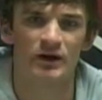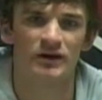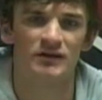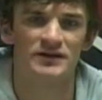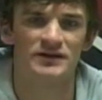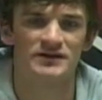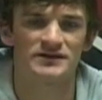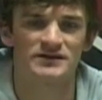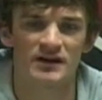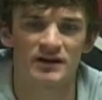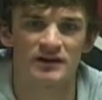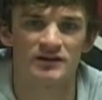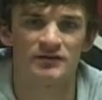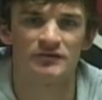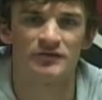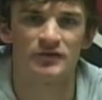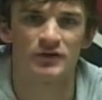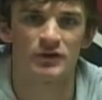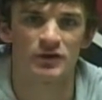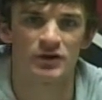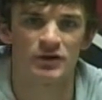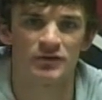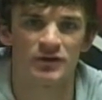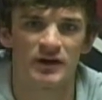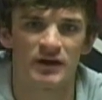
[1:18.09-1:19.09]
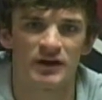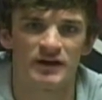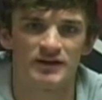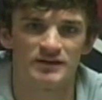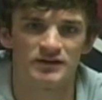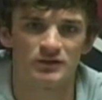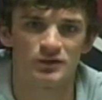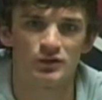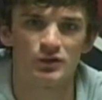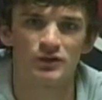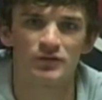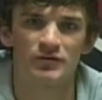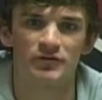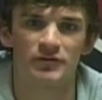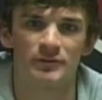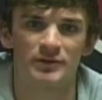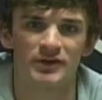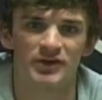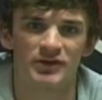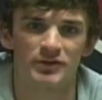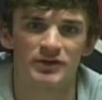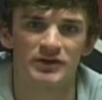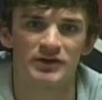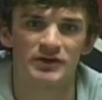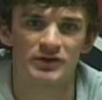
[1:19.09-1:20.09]
on the second floor of the high school
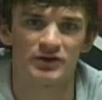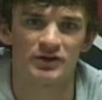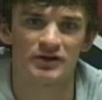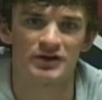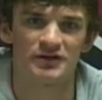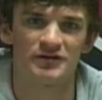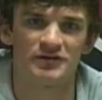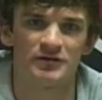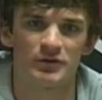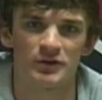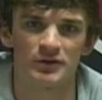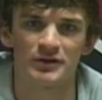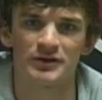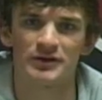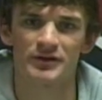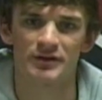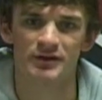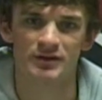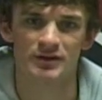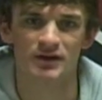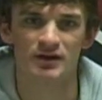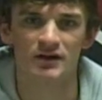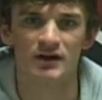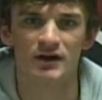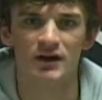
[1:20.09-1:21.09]
from 3.30 to 4.30.